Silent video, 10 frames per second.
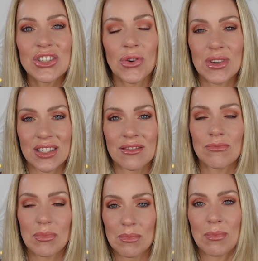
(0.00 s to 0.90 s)
so it
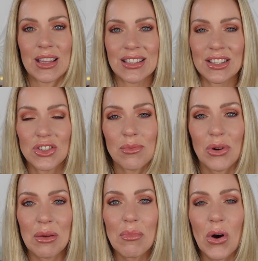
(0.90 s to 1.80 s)
didn't make sense to
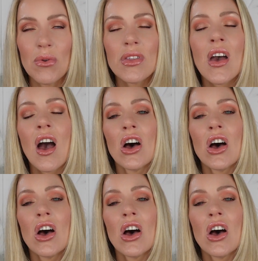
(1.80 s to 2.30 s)
bring both.